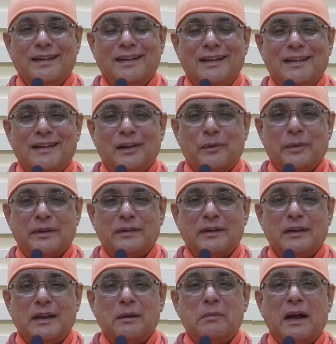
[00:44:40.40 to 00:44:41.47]
The question,
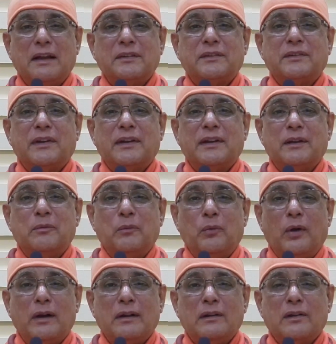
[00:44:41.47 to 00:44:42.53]
Kim Ascharyam,
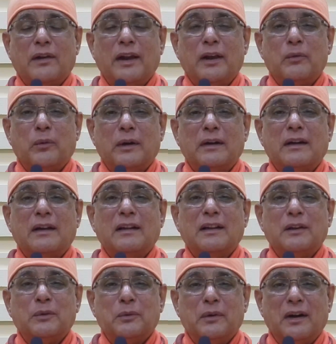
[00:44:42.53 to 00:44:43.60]
what is the great wonder in
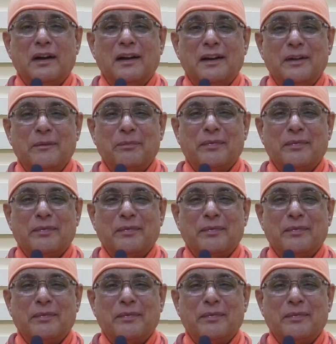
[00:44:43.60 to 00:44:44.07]
this world?